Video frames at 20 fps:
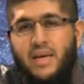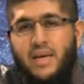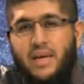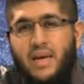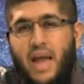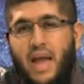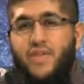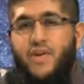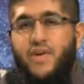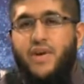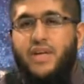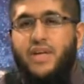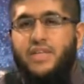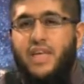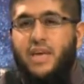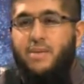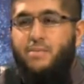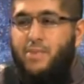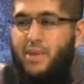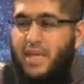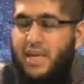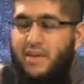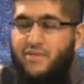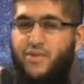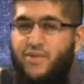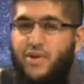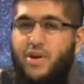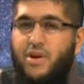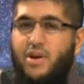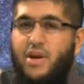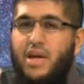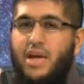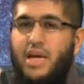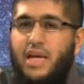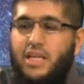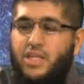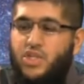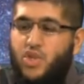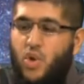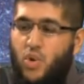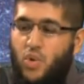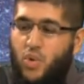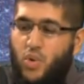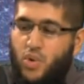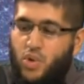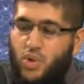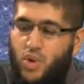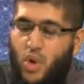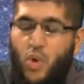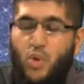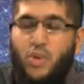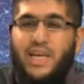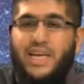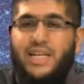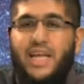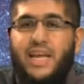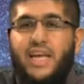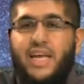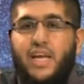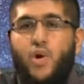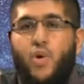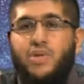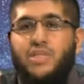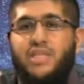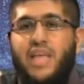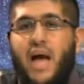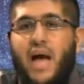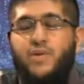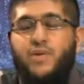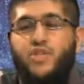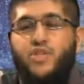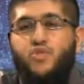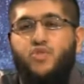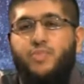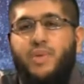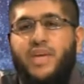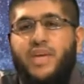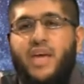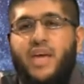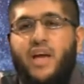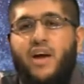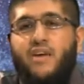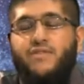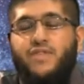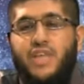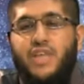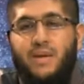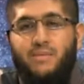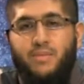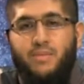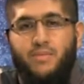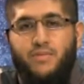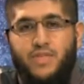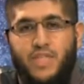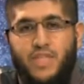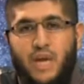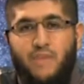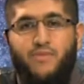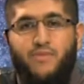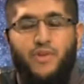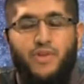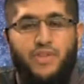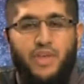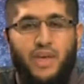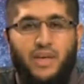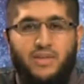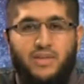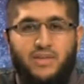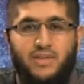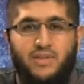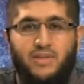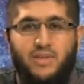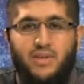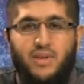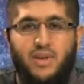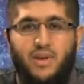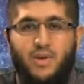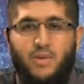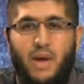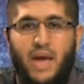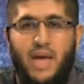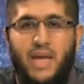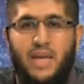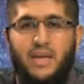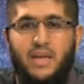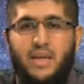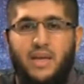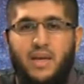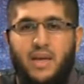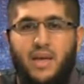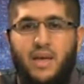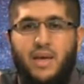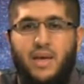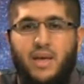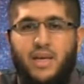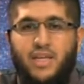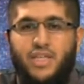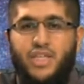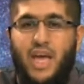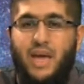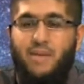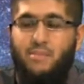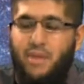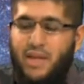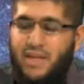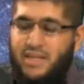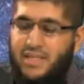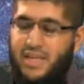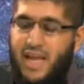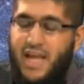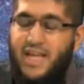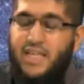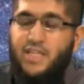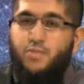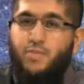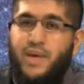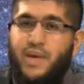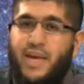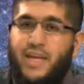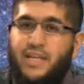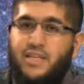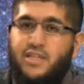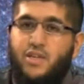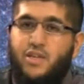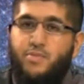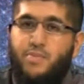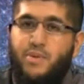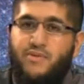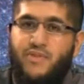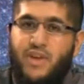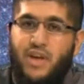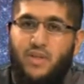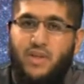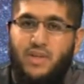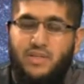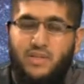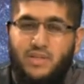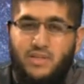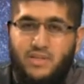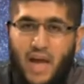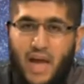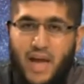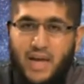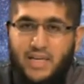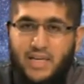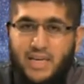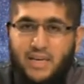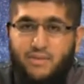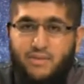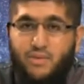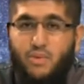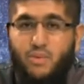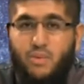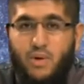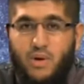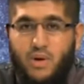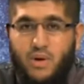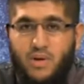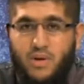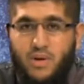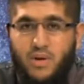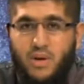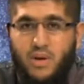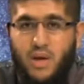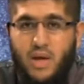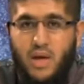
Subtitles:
Neither is a believer so lowly that he goes down to speaking of shameful things, right? Shamelessness begins to prevail in society through word.